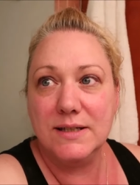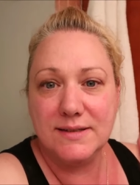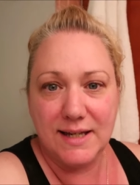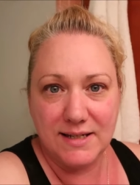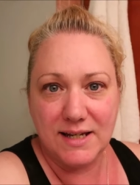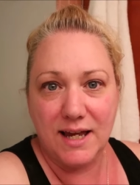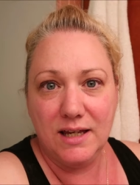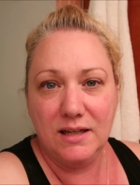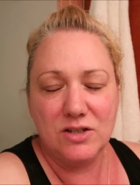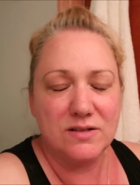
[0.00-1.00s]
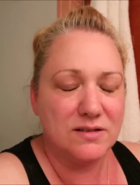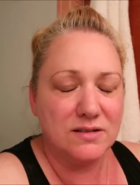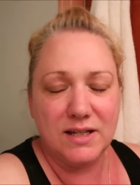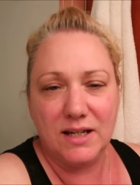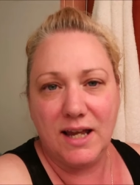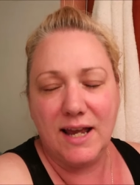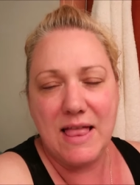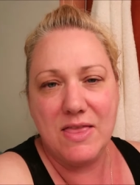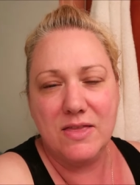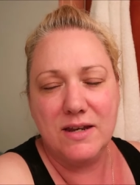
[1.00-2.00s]
a sea day, just sea day.
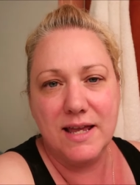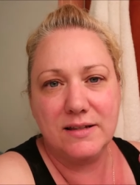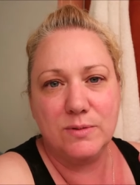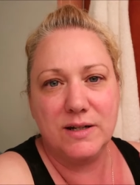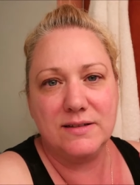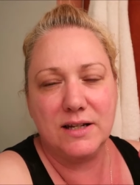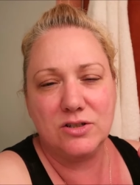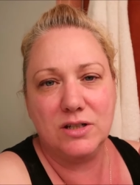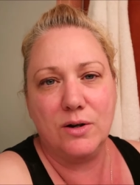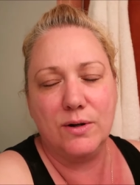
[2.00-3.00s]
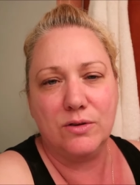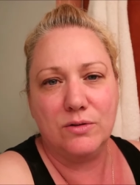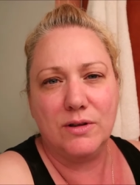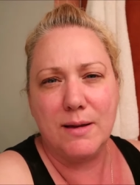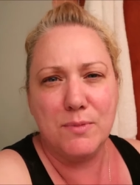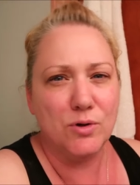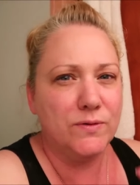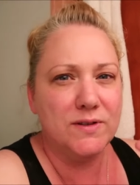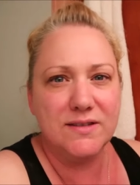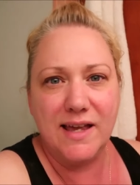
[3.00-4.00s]
And then the next one is actually going through like
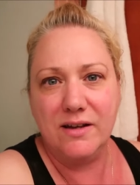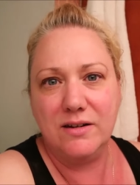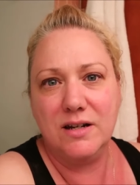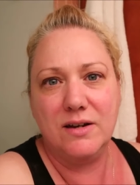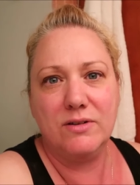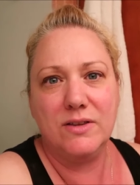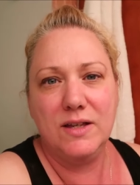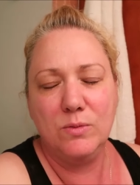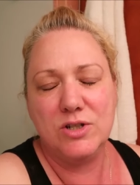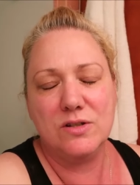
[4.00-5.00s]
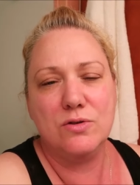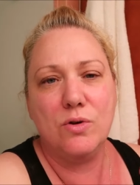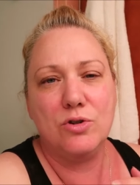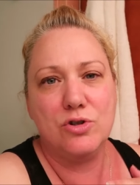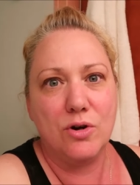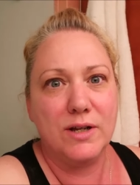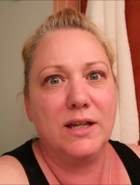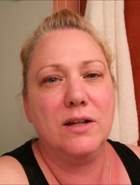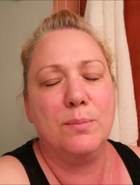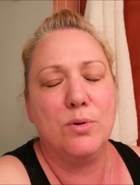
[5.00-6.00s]
Milford Sound and everything, which is not
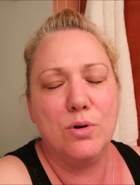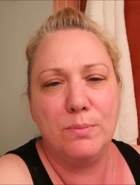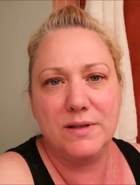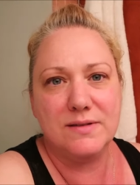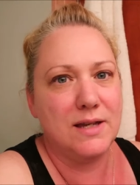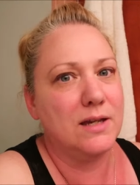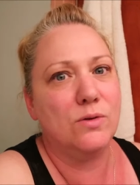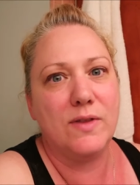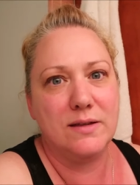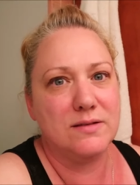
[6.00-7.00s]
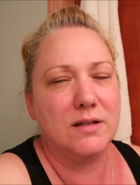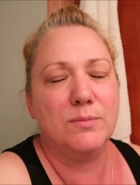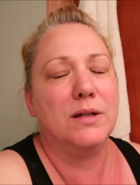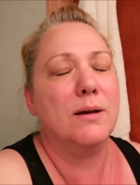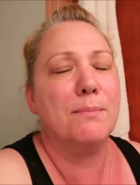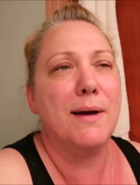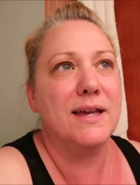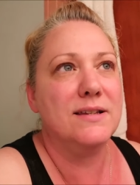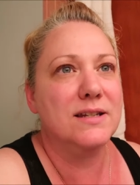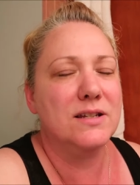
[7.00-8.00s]
docking at a port, but seeing all that's going to be
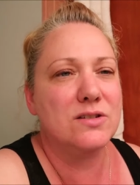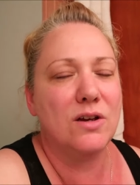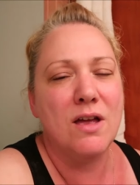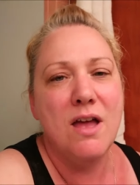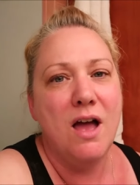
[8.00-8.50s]
amazing. So